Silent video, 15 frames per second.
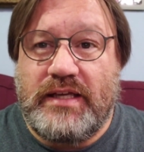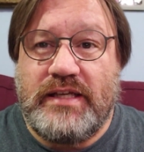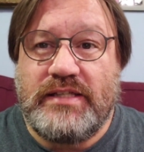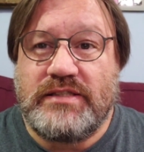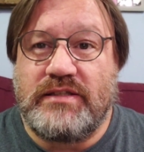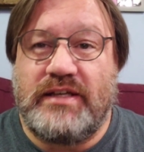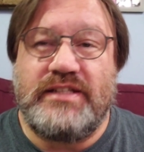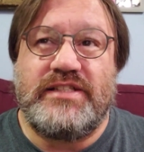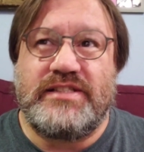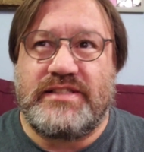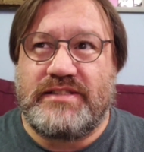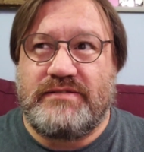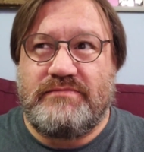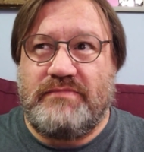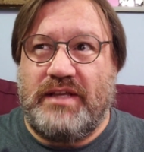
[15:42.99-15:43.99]
so I
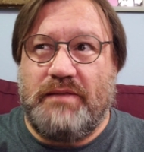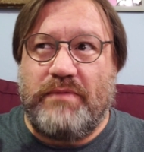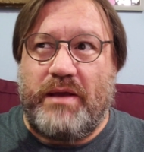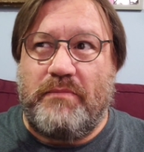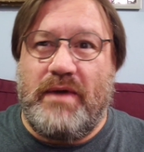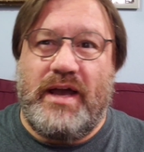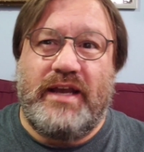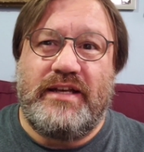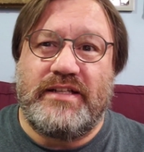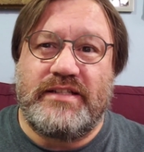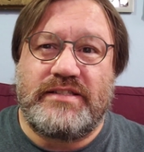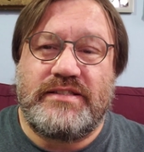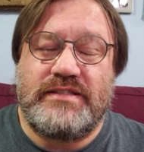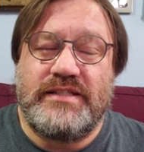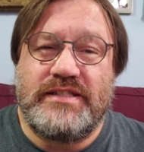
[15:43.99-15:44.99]
just, in my mind,
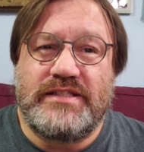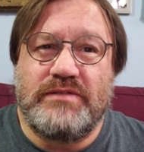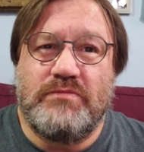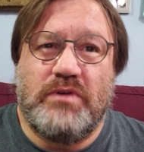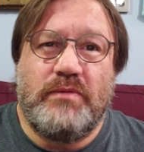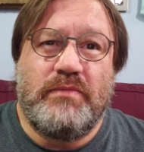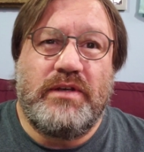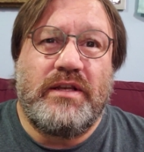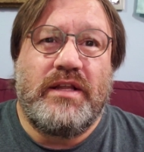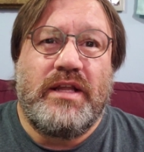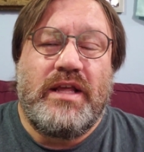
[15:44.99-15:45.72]
it's a woman,